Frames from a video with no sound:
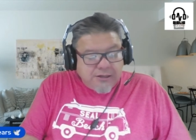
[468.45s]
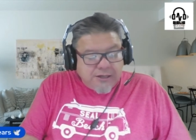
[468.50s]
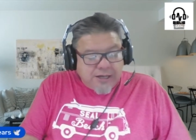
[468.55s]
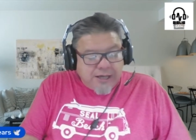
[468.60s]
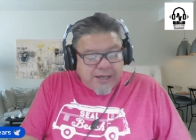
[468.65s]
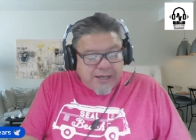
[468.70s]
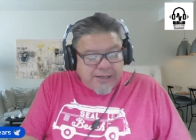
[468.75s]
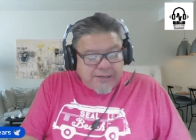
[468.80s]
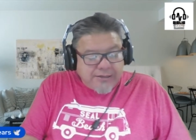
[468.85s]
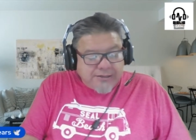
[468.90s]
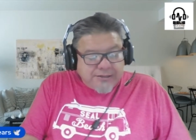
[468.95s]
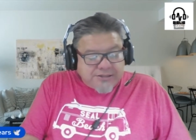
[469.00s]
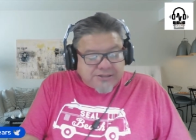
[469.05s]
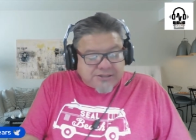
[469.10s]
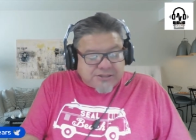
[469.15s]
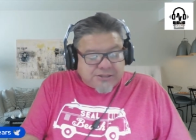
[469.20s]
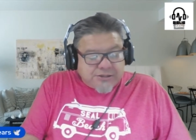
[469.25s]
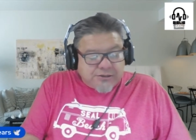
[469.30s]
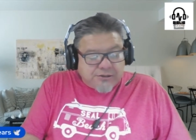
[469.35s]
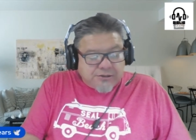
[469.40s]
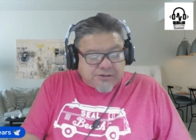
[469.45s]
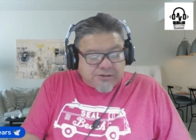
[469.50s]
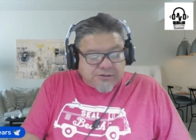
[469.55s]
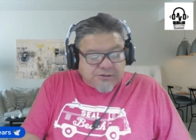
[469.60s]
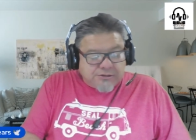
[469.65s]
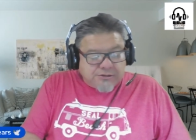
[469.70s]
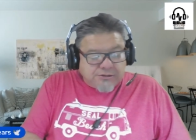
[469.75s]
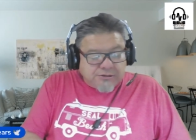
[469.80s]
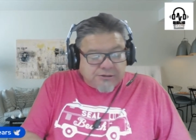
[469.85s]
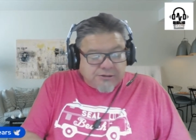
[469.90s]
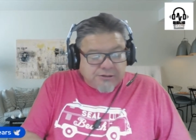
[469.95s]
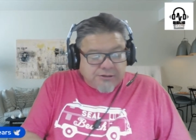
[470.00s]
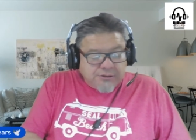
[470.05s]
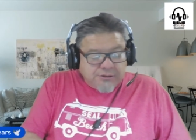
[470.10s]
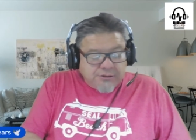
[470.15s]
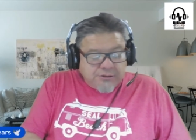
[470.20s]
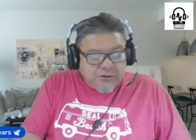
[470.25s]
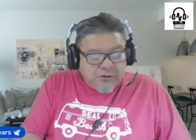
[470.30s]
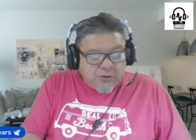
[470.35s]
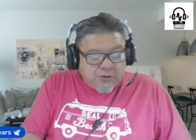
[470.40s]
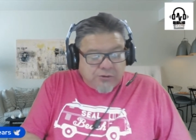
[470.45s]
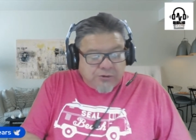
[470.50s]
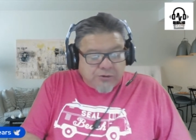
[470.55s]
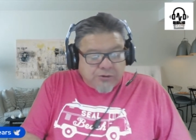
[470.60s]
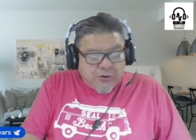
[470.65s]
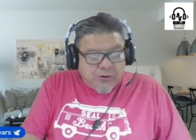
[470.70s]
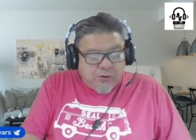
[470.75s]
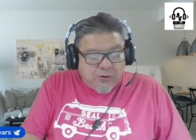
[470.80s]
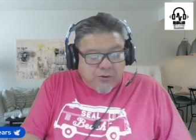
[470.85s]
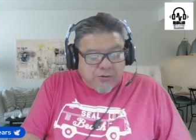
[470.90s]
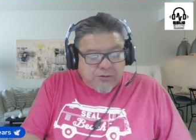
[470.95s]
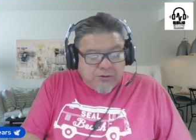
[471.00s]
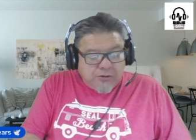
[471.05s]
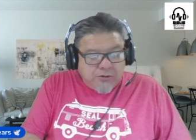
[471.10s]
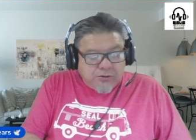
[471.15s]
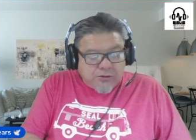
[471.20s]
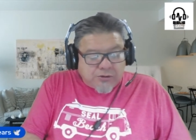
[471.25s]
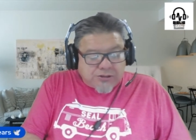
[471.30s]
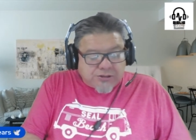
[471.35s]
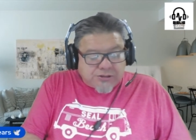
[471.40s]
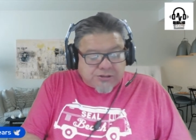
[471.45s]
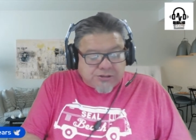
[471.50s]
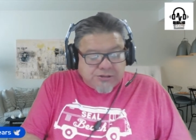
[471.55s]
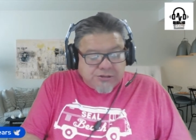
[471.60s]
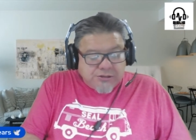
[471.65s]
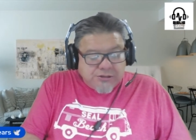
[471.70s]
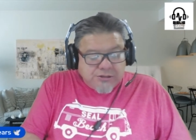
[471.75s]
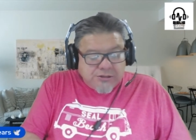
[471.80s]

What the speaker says: Hang this curtain on gold hooks